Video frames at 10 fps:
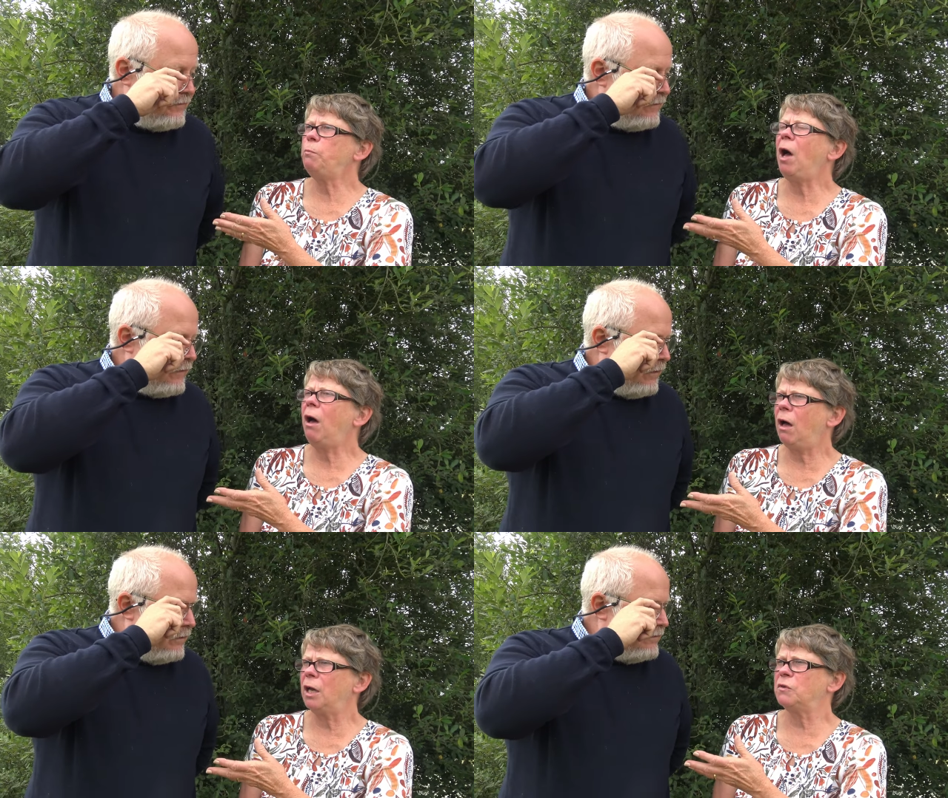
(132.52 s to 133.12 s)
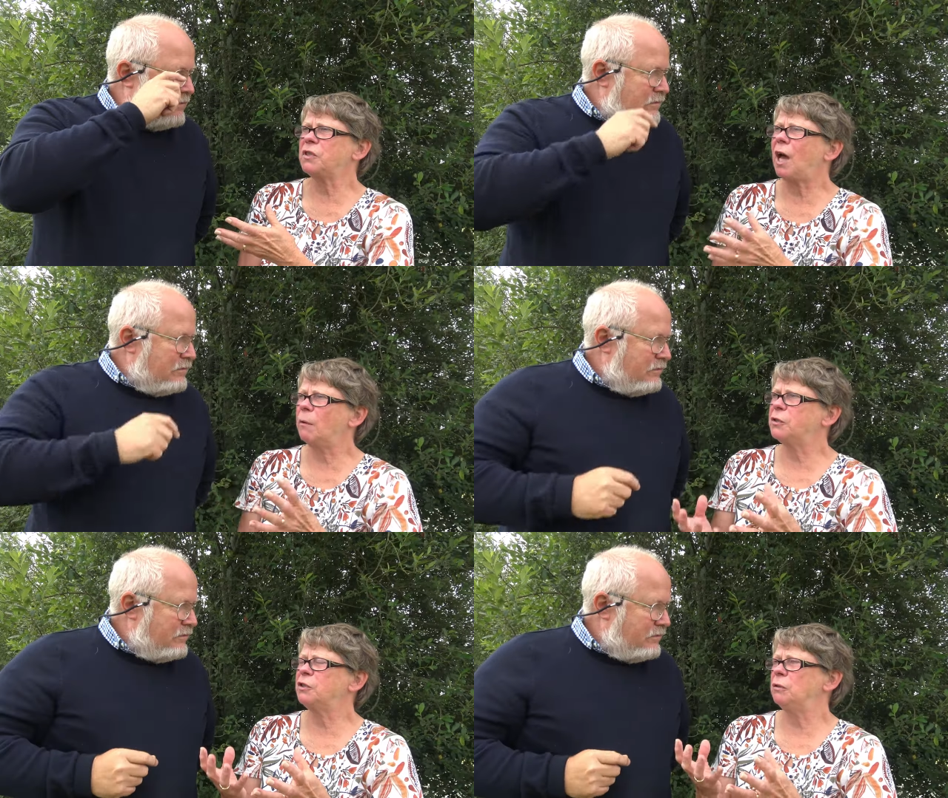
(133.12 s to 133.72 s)
Speaker 1: pie was
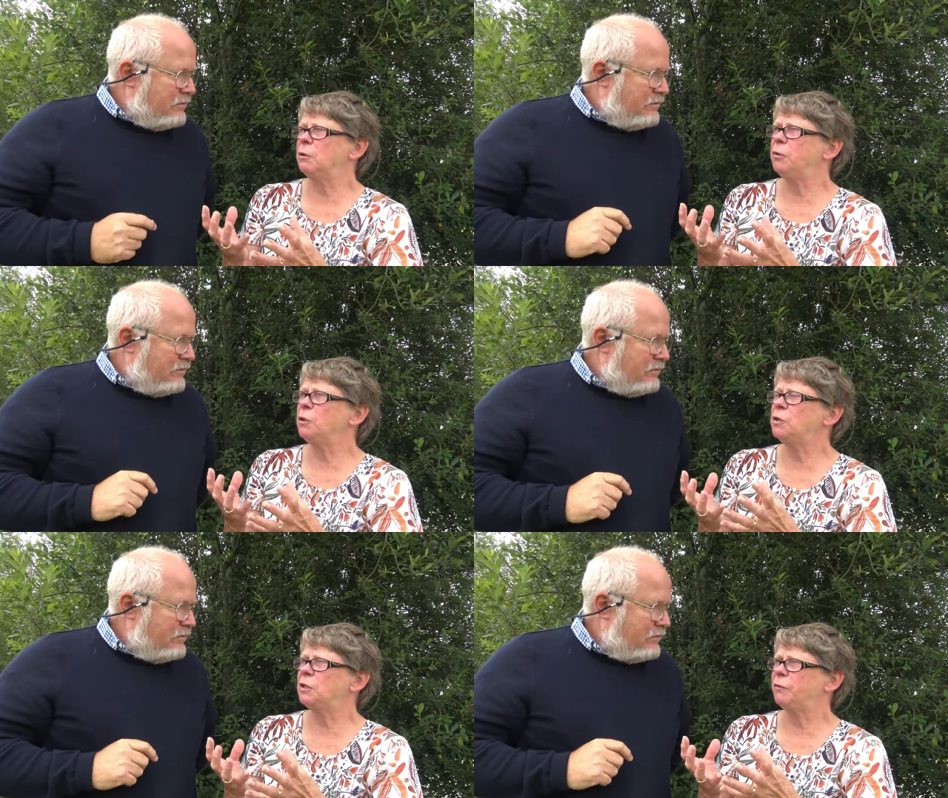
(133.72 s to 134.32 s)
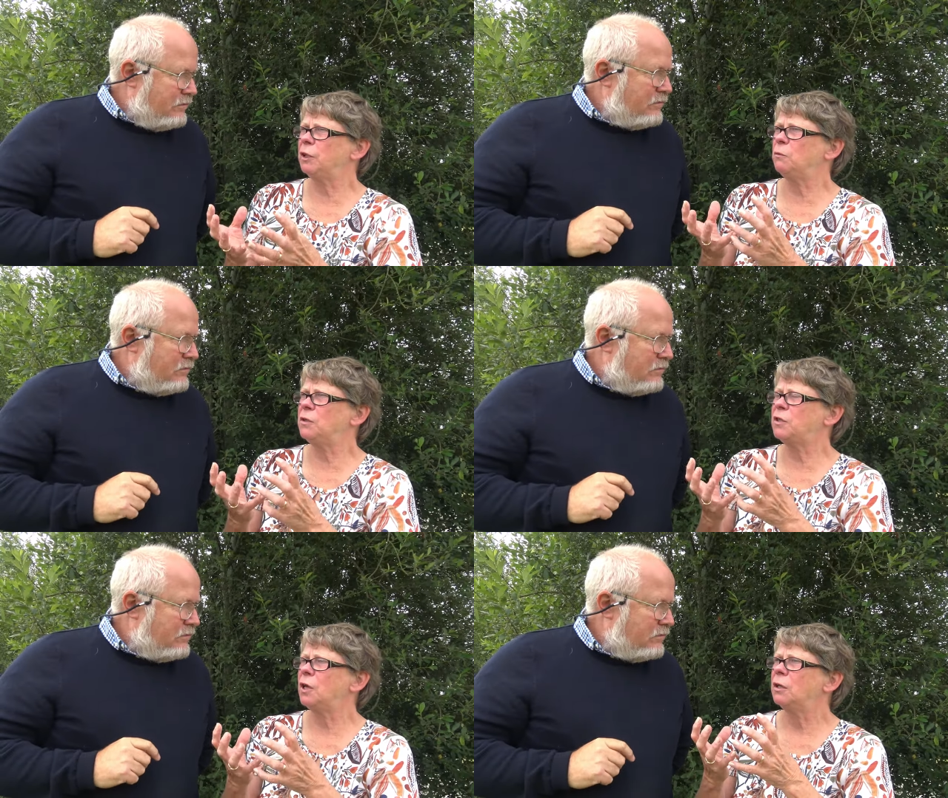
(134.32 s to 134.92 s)
absolutely beautiful. It
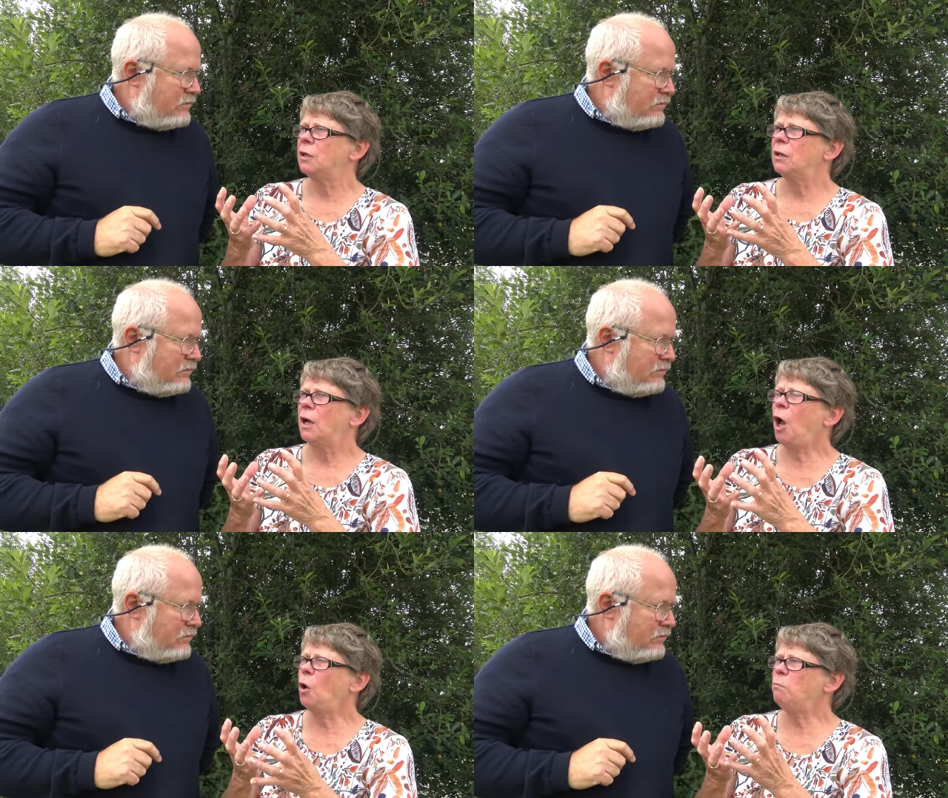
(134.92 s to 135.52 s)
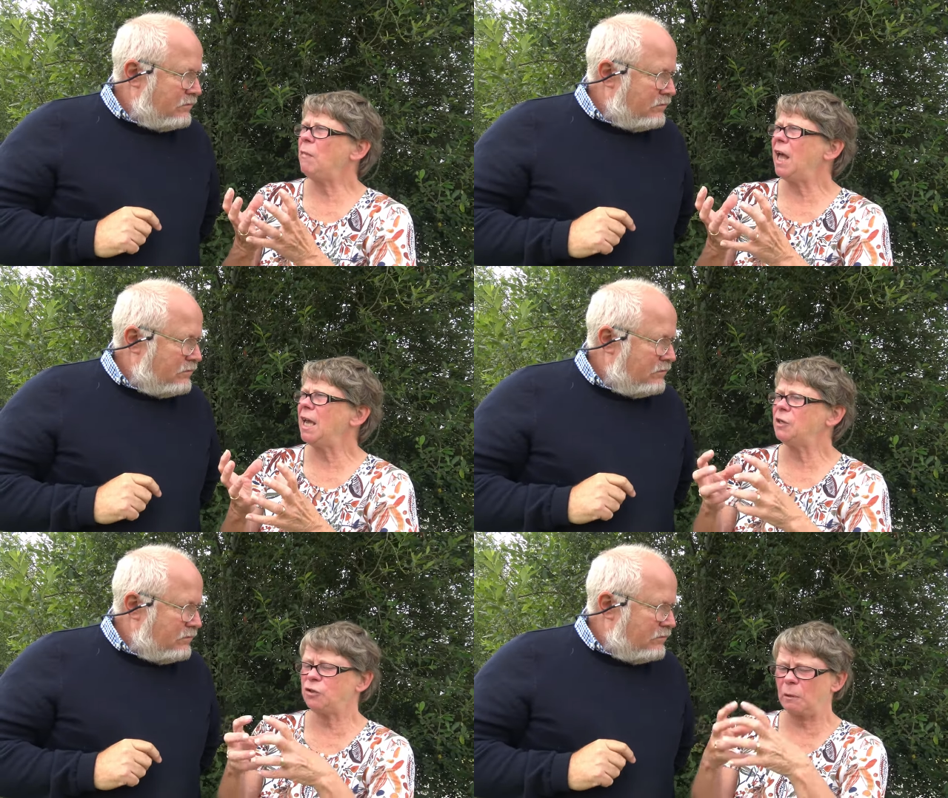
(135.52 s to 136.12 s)
was
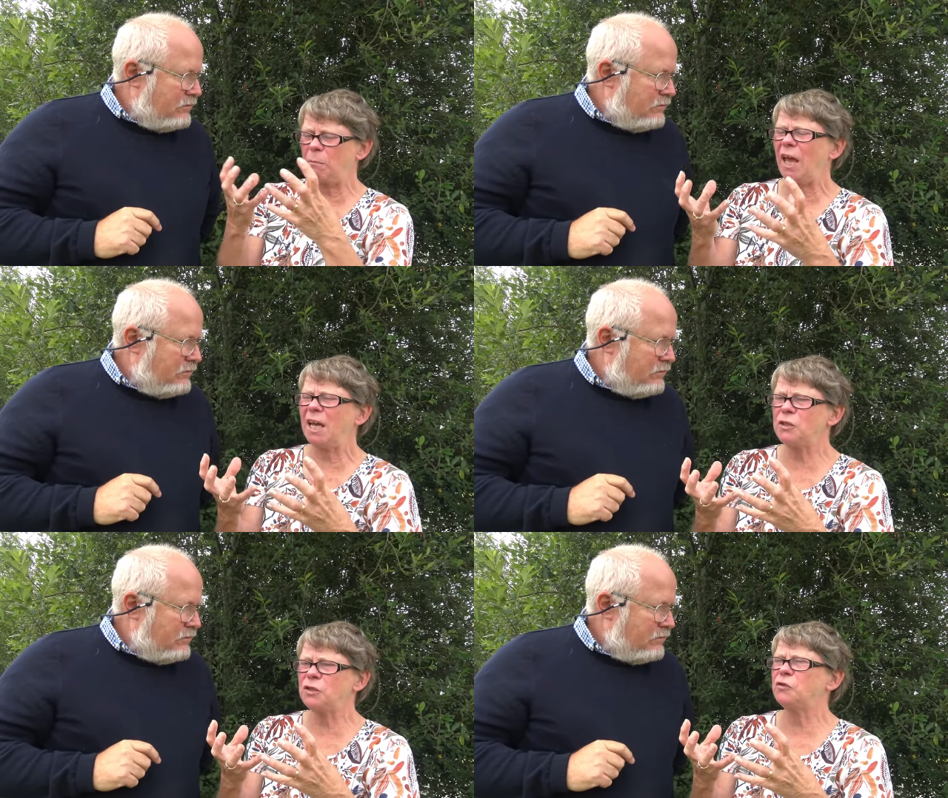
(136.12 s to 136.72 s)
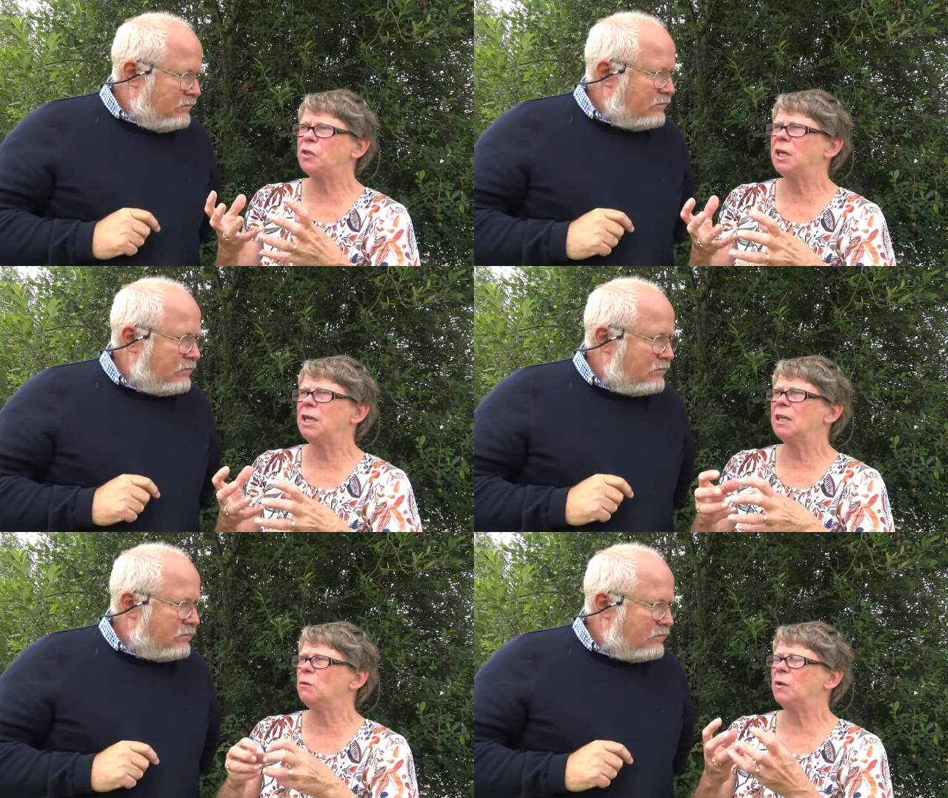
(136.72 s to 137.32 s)
homemade, the pastry,
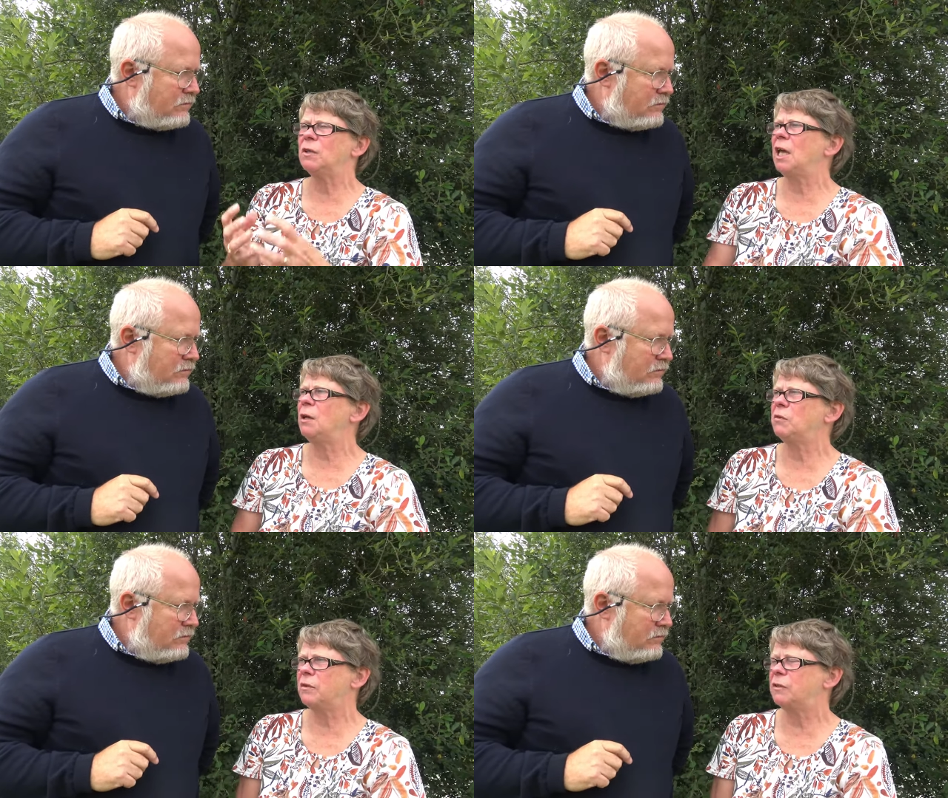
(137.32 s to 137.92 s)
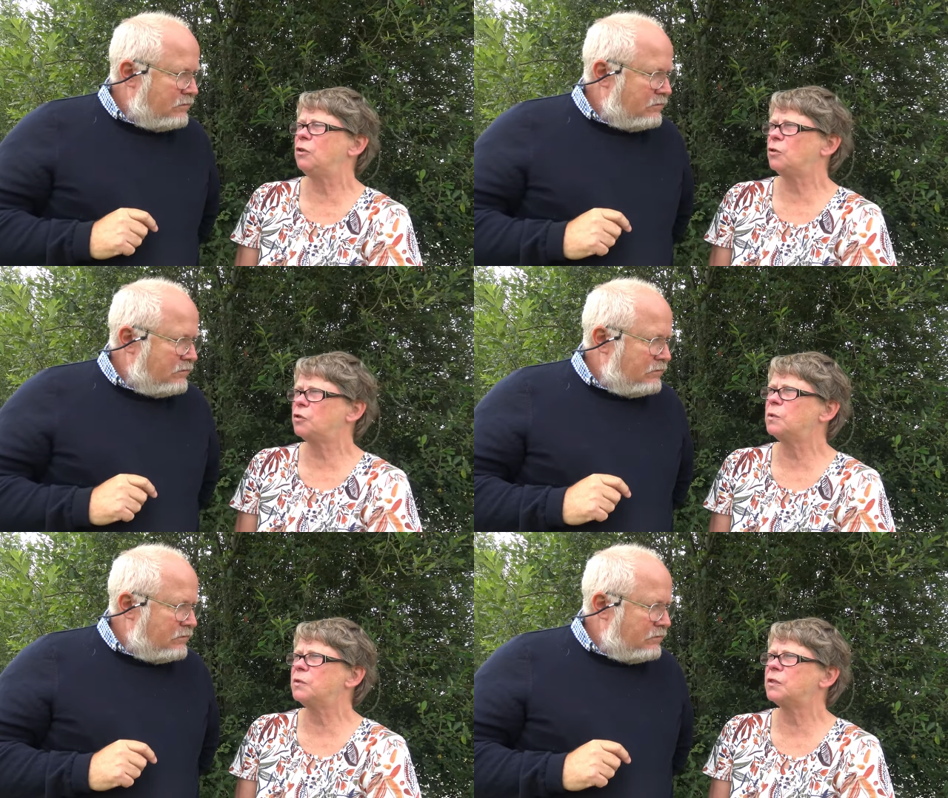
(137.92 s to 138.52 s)
and it, it,
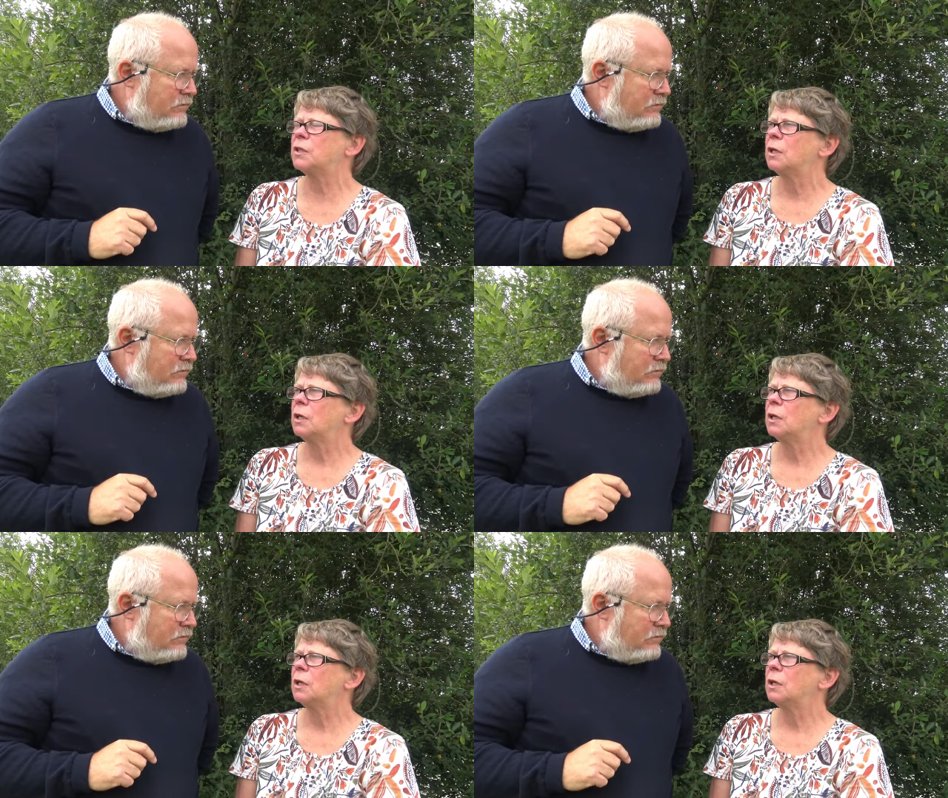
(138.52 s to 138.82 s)
yours was.